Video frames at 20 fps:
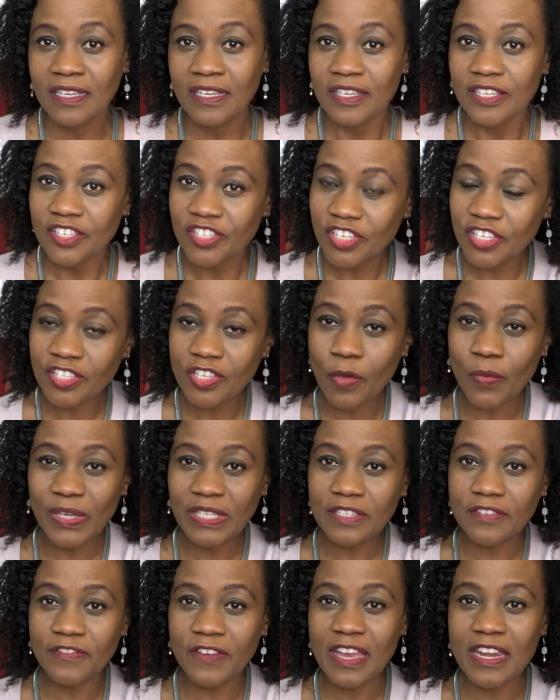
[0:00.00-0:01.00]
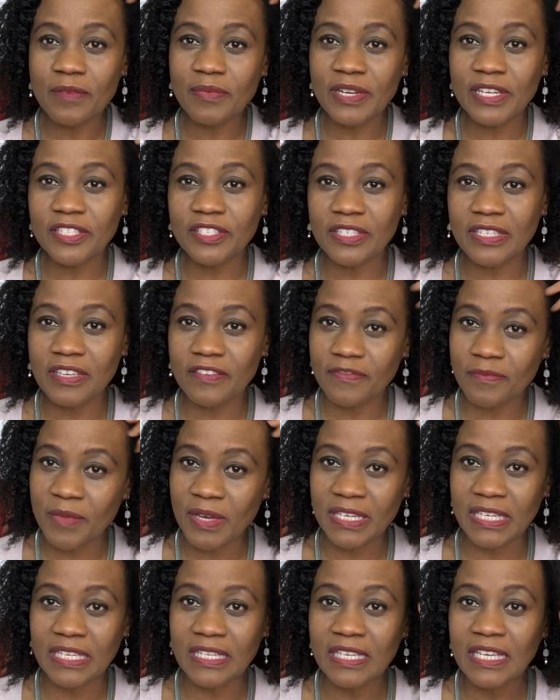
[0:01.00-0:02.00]
She's not waiting for anybody to give
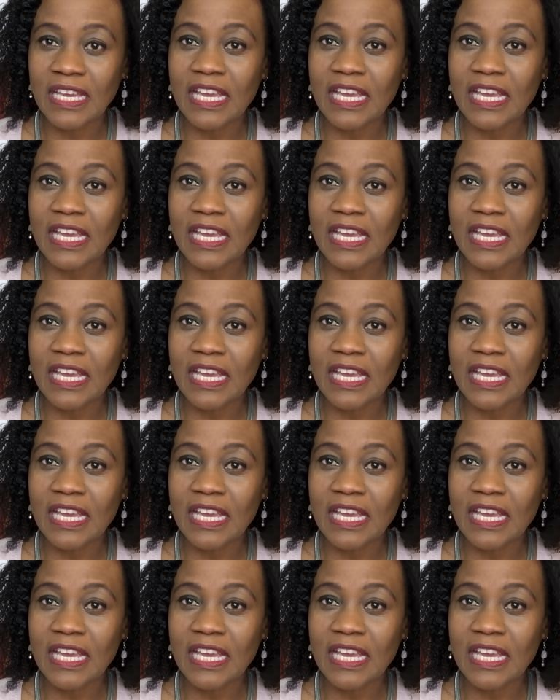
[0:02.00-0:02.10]
money.